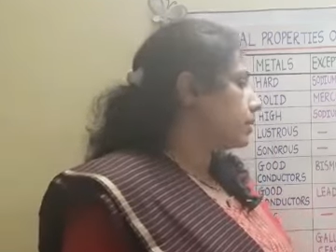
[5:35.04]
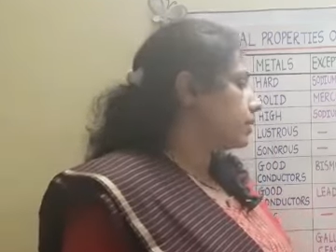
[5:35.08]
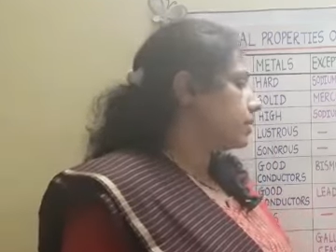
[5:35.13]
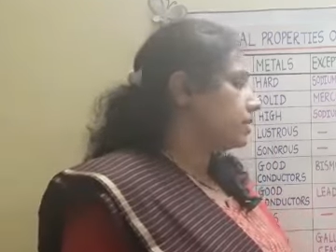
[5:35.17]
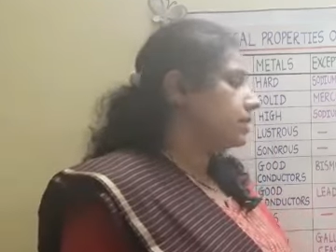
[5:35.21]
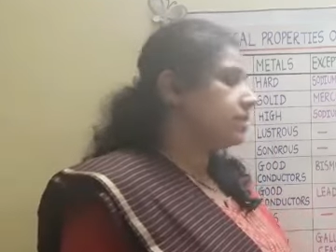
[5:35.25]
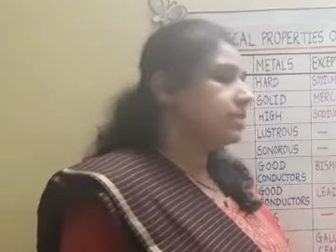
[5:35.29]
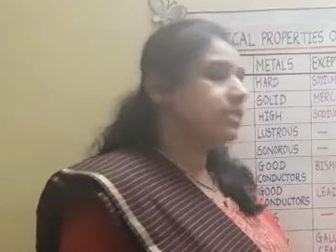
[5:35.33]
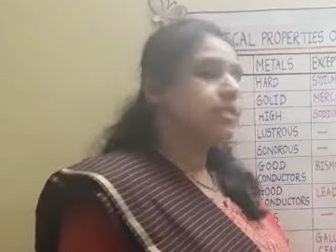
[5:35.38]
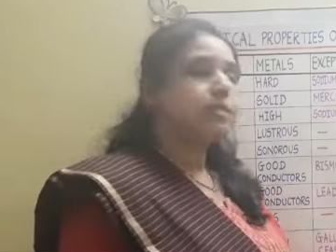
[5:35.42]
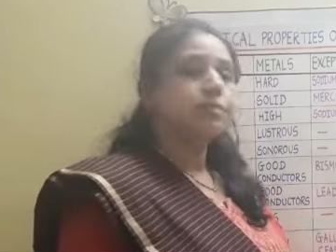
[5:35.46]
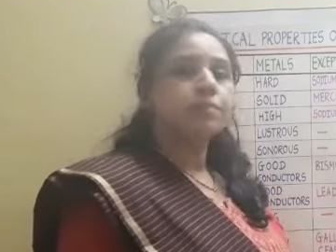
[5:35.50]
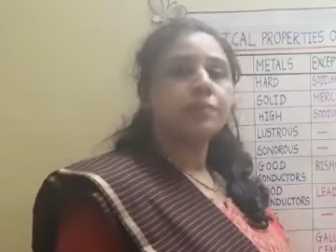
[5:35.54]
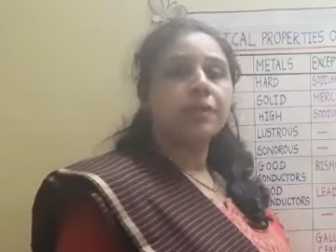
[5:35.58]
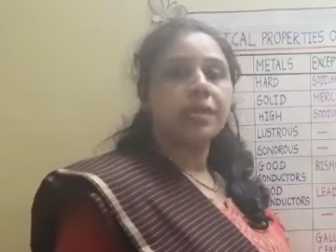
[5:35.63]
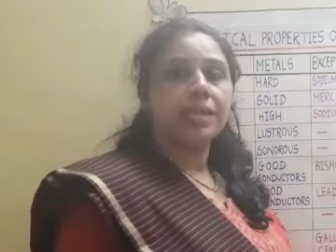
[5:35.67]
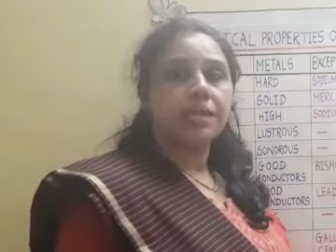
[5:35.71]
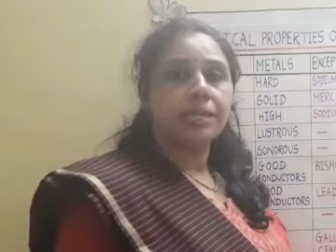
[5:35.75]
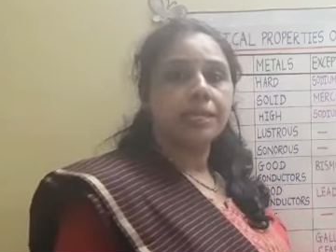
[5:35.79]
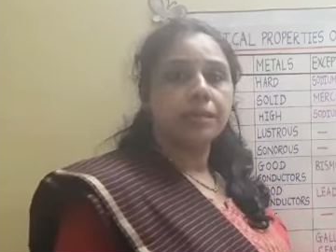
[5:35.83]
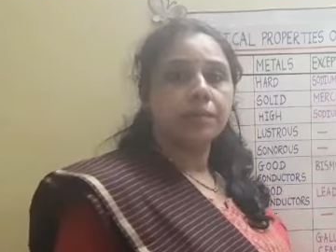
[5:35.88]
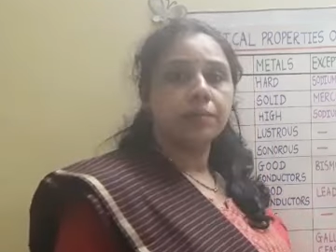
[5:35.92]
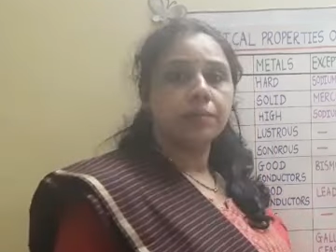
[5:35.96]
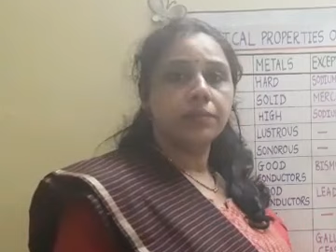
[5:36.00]
is
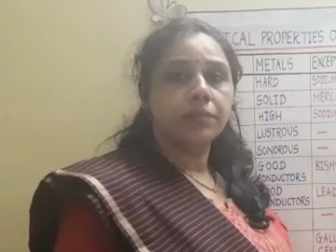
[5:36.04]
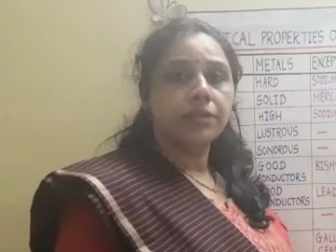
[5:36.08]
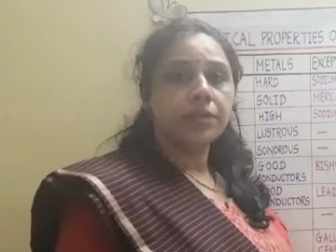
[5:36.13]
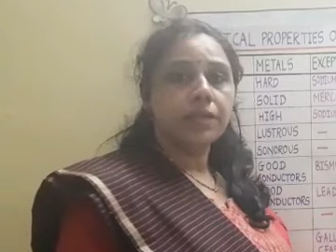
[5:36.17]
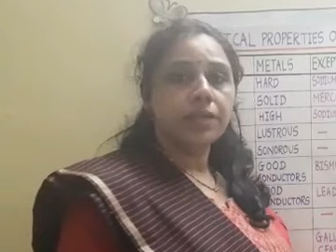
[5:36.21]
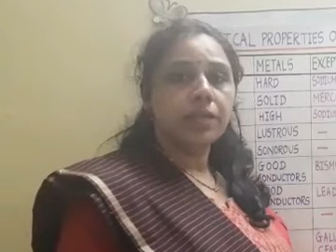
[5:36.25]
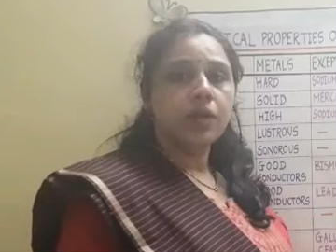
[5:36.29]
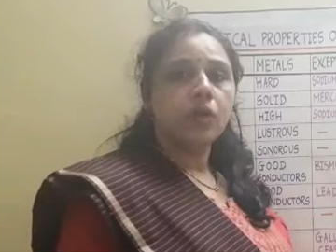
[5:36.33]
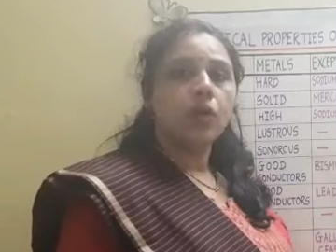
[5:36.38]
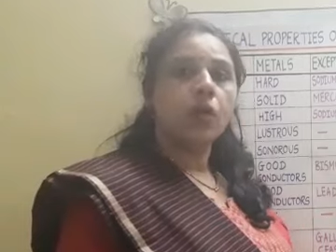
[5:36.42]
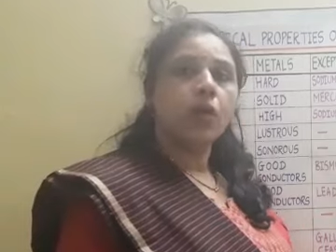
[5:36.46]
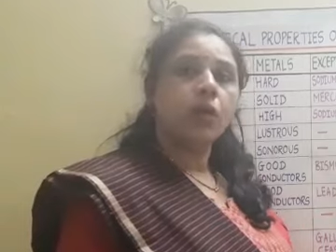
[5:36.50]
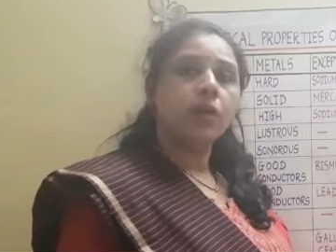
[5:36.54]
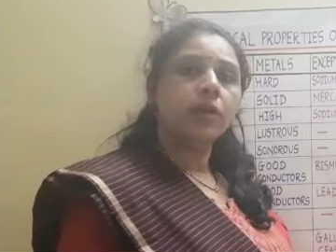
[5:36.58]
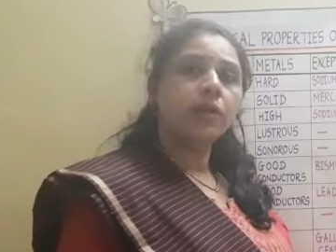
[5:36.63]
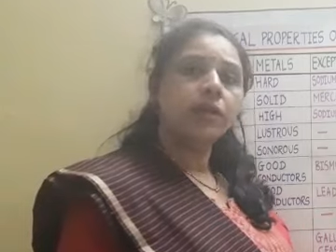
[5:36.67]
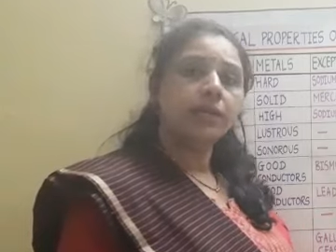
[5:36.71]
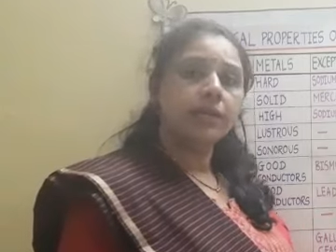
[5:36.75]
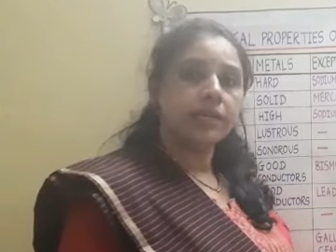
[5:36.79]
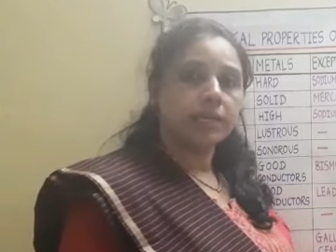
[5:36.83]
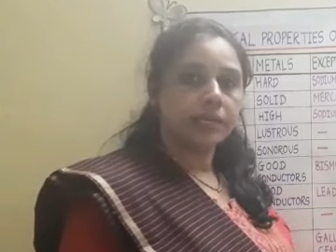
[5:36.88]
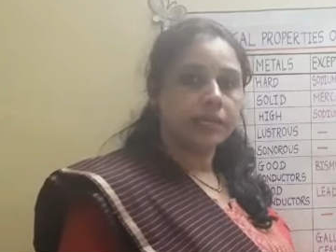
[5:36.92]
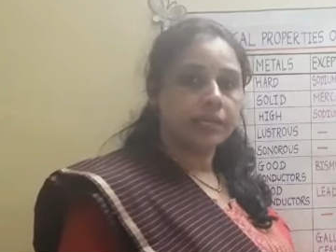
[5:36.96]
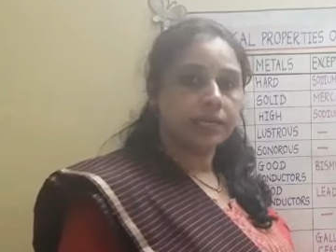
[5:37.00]
malleable or
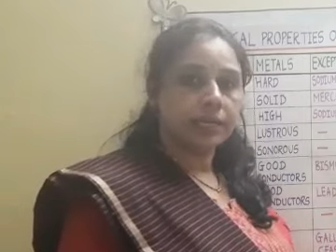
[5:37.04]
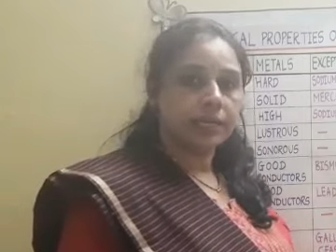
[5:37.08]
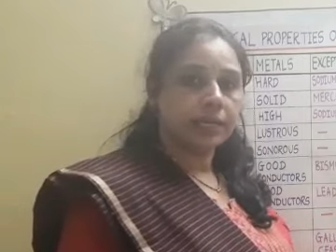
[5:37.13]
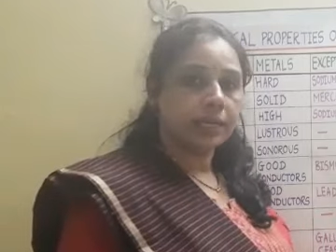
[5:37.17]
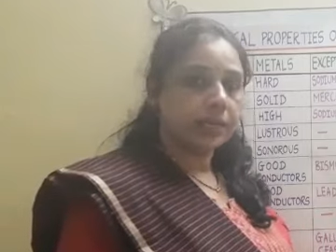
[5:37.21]
ductile.